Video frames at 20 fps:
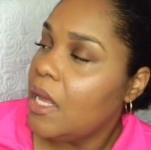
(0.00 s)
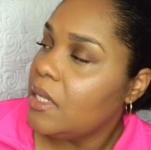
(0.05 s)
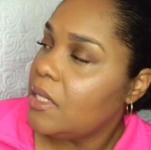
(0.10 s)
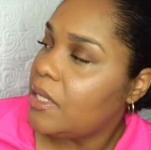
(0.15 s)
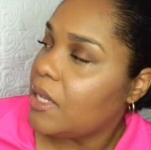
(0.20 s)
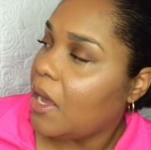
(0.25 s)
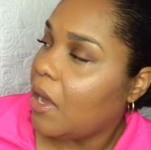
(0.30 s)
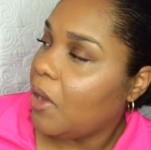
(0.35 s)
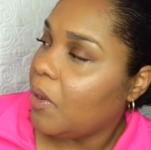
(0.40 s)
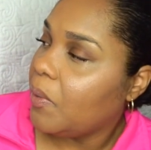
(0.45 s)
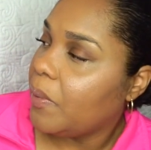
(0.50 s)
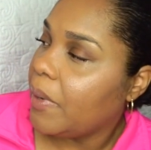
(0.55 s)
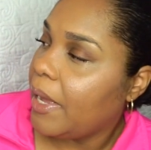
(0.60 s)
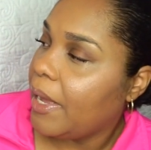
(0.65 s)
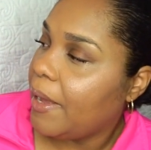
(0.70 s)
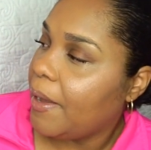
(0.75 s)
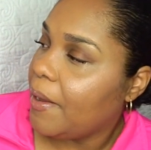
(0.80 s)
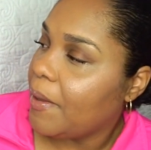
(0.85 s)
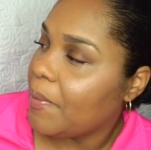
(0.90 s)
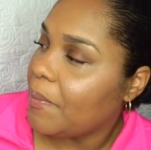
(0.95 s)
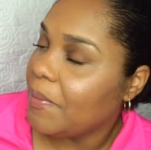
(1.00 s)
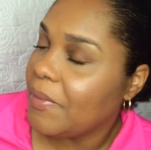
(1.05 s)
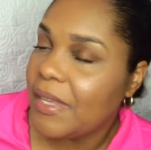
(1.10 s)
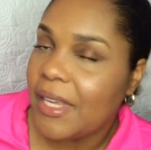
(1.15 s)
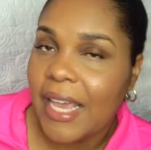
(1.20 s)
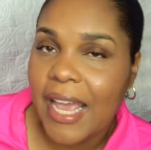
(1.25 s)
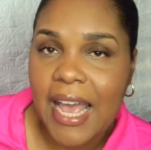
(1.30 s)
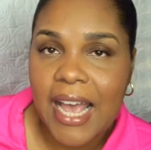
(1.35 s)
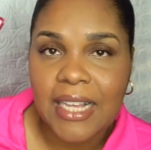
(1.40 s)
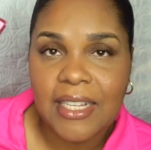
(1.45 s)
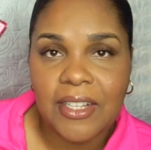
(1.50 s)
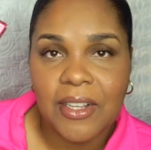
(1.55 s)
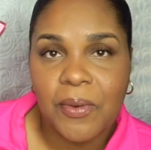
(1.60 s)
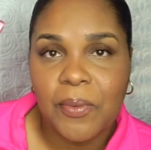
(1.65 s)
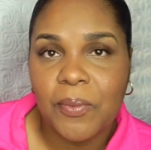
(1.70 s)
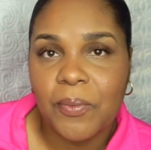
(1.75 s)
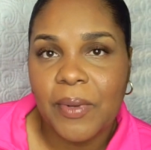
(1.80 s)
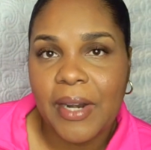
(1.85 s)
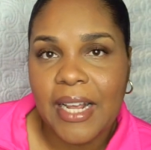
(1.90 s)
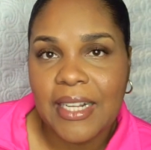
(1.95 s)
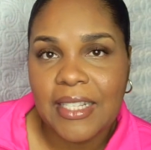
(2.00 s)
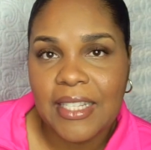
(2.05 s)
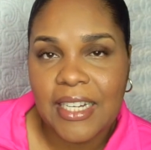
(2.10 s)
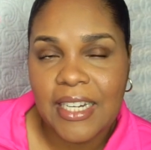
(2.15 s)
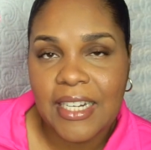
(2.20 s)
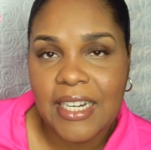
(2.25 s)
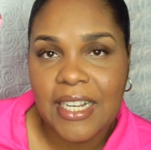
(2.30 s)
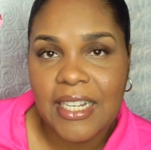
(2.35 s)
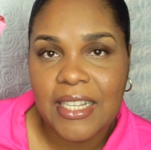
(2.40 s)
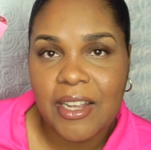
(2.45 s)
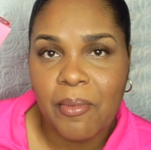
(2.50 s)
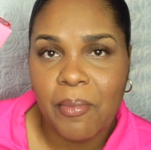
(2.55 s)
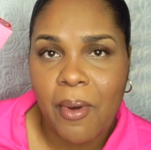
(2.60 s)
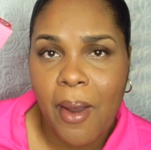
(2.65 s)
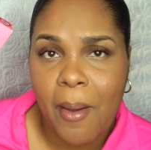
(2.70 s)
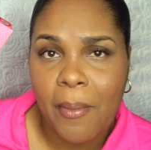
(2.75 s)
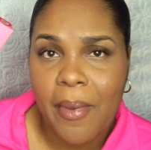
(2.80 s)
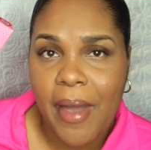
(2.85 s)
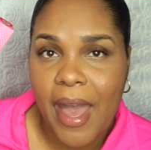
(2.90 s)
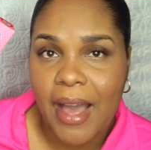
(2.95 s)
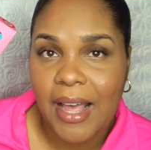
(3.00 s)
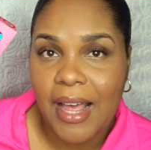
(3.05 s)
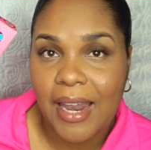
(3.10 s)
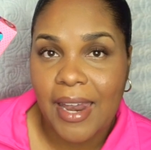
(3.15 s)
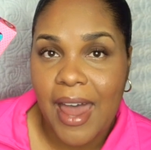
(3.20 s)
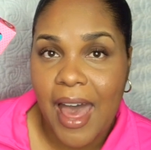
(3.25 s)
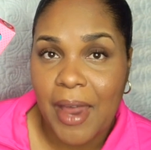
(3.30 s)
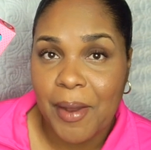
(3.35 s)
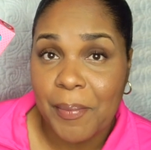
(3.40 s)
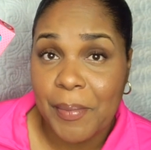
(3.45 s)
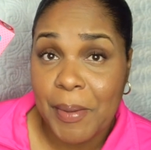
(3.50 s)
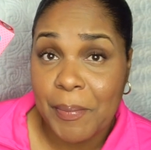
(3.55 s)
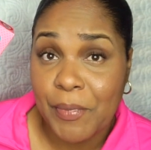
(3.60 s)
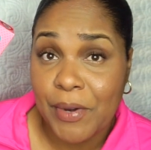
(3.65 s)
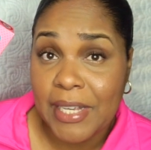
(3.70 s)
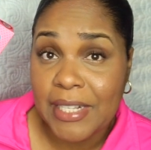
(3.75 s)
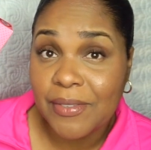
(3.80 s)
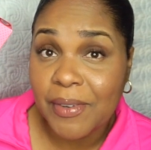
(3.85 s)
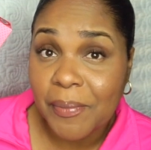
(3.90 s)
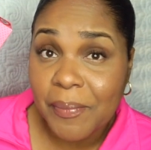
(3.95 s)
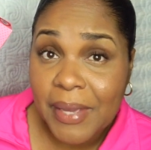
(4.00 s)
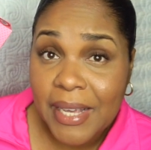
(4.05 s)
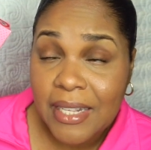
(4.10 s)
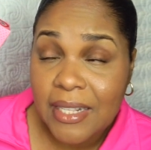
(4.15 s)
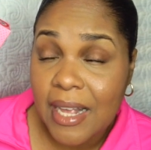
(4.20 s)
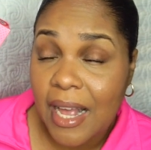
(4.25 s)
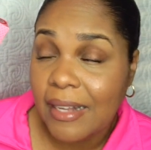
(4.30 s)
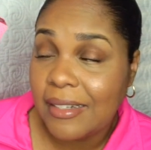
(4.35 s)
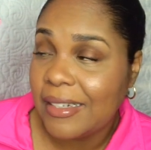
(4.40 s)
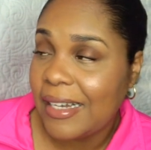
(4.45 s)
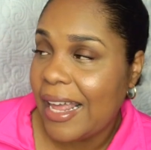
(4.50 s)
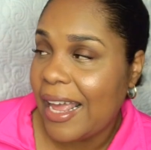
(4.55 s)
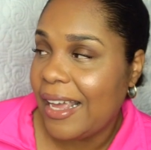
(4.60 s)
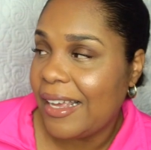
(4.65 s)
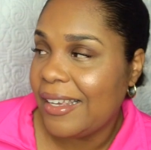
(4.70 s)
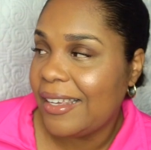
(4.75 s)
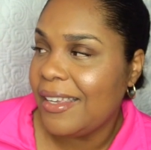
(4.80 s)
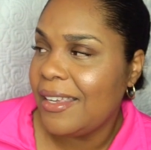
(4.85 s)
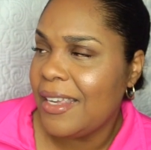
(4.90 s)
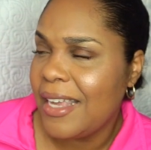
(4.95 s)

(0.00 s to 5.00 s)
So yeah, so when I seen this, it brought back a lot of memories for me, so I was like,